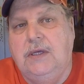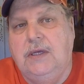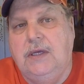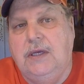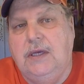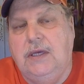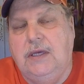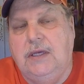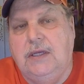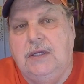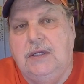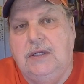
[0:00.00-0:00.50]

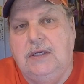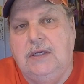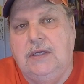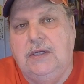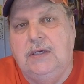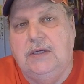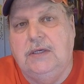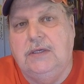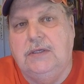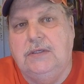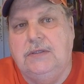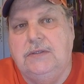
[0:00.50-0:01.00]
And
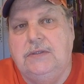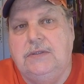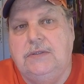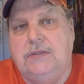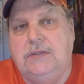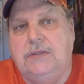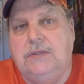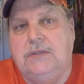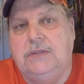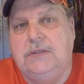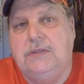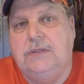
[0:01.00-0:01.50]
a
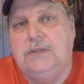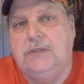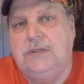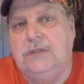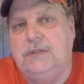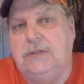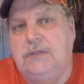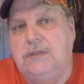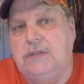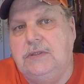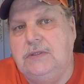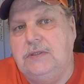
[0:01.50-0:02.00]

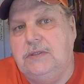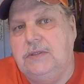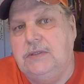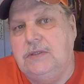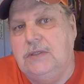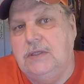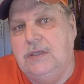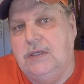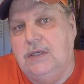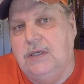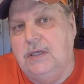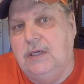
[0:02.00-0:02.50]

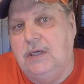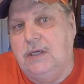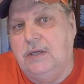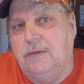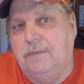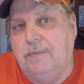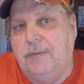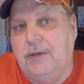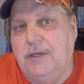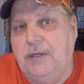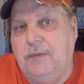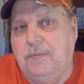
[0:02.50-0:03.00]
lot
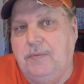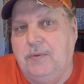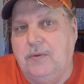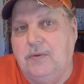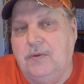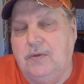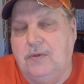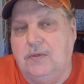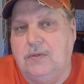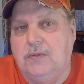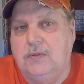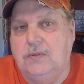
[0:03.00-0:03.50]
of
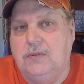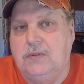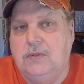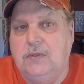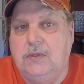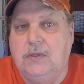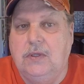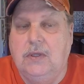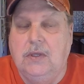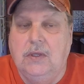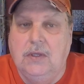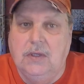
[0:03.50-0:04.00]
people,
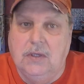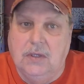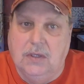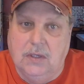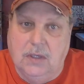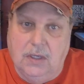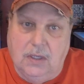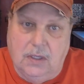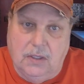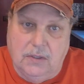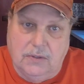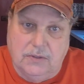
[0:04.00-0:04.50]
a
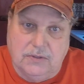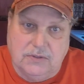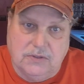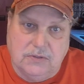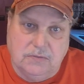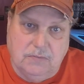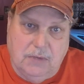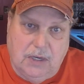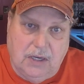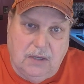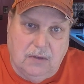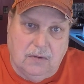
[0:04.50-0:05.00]
lot of the
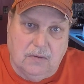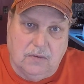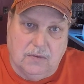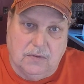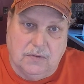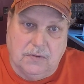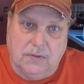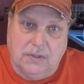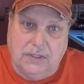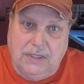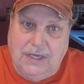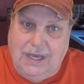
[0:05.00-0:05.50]

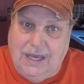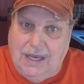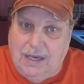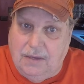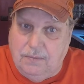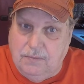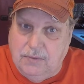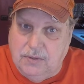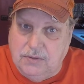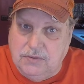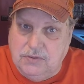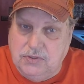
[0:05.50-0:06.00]
smaller
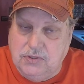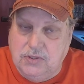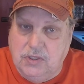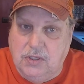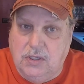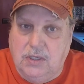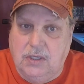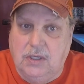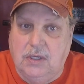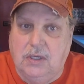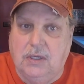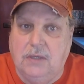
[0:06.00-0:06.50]
cabinet
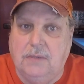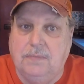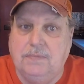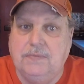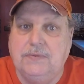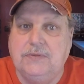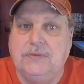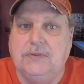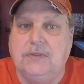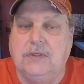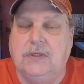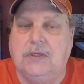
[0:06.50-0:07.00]

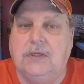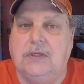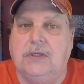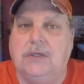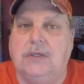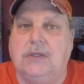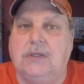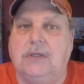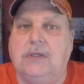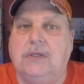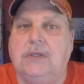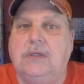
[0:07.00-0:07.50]
shops
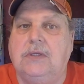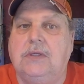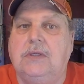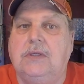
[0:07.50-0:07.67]
and